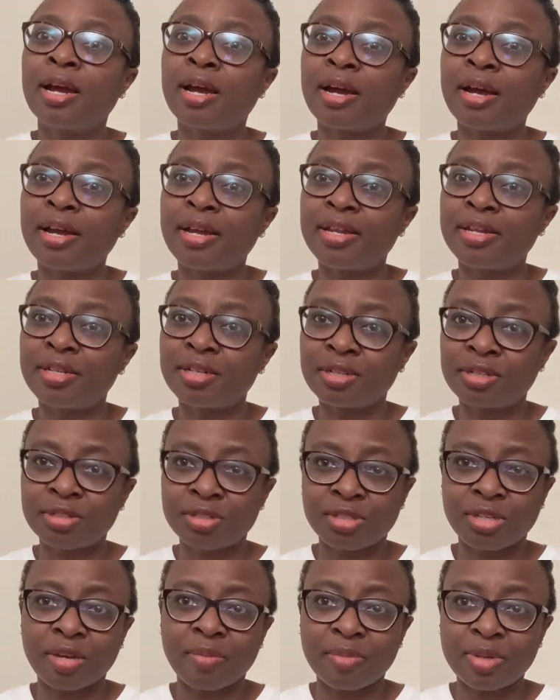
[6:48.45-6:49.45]
and
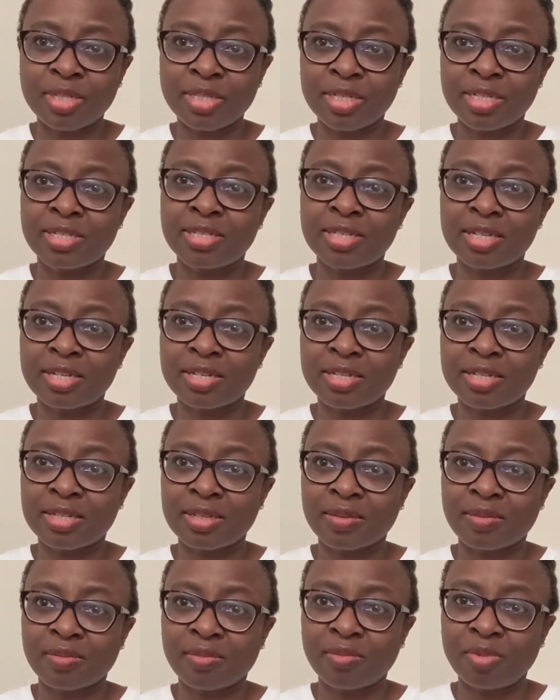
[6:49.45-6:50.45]
Alzheimer's
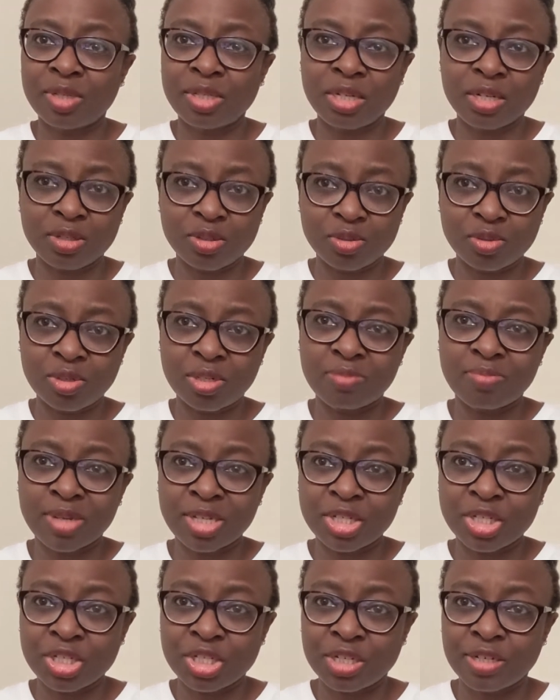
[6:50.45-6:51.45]
disease, which leads to
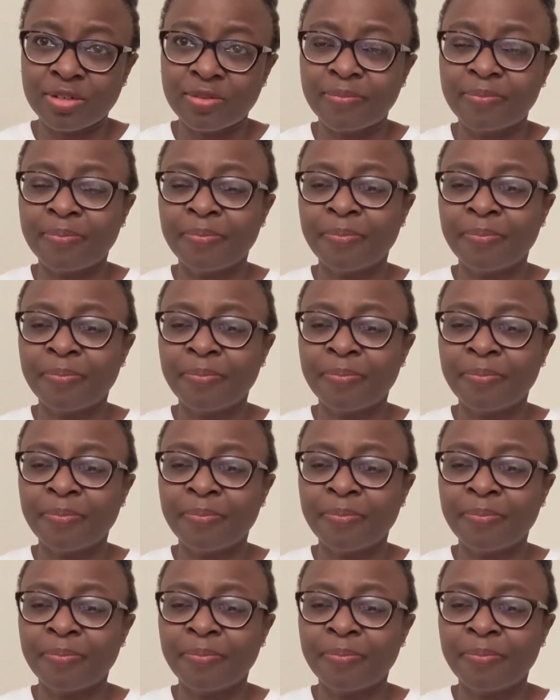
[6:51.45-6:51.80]
dementia.